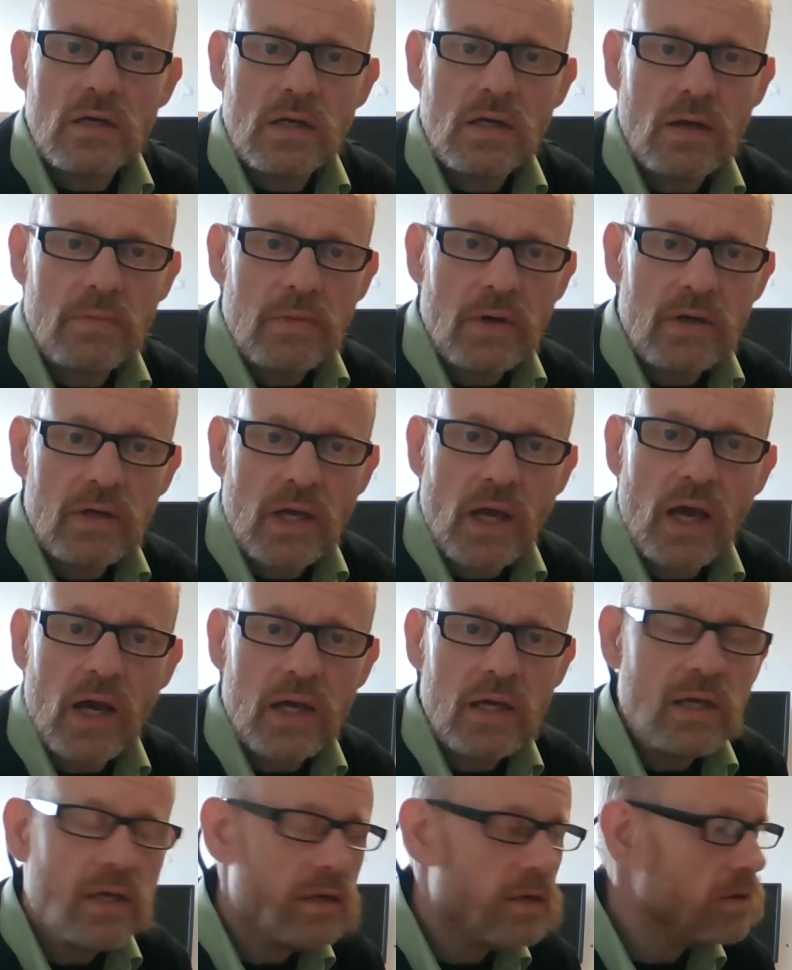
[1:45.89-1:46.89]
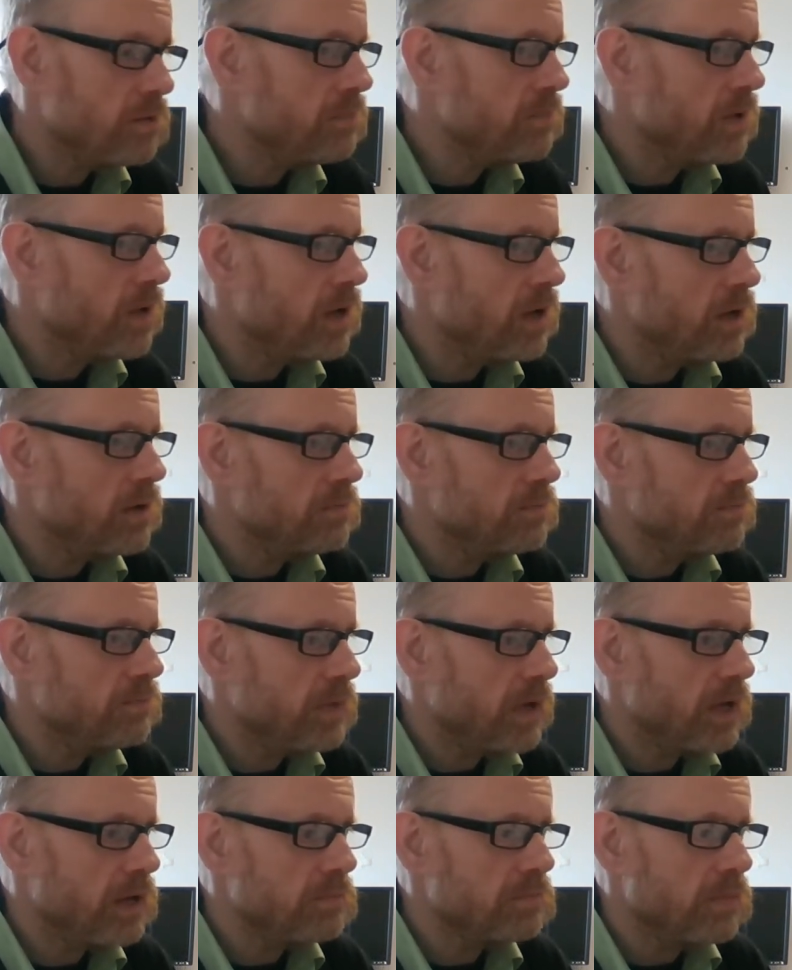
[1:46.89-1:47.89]
I'm okay
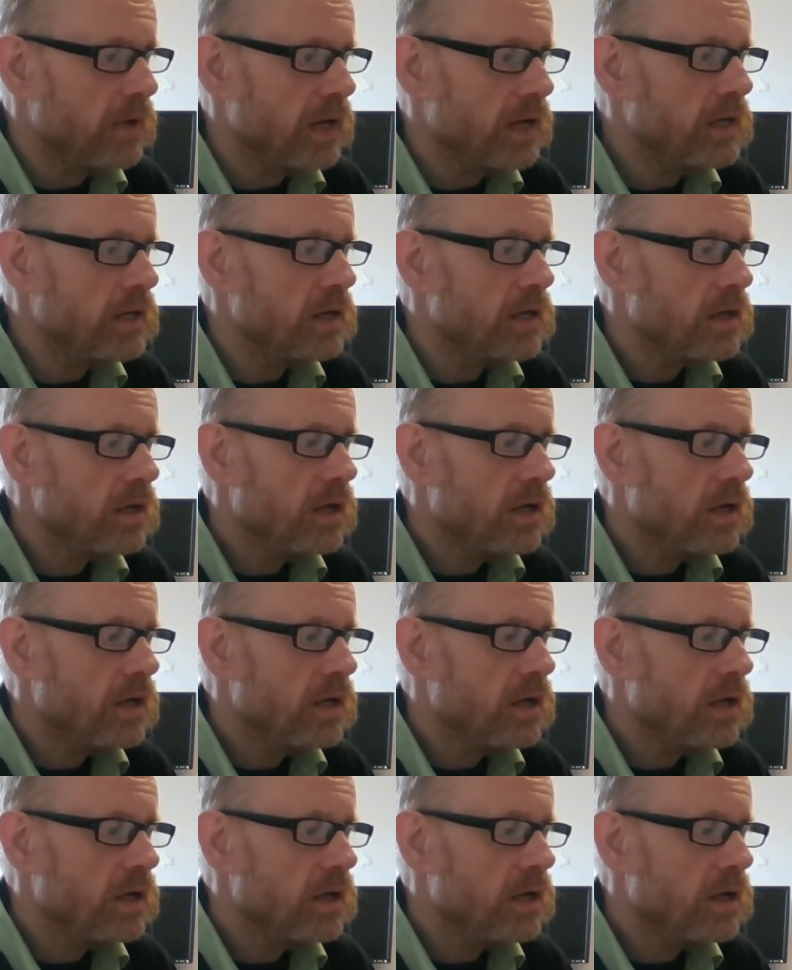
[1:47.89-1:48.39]
being me.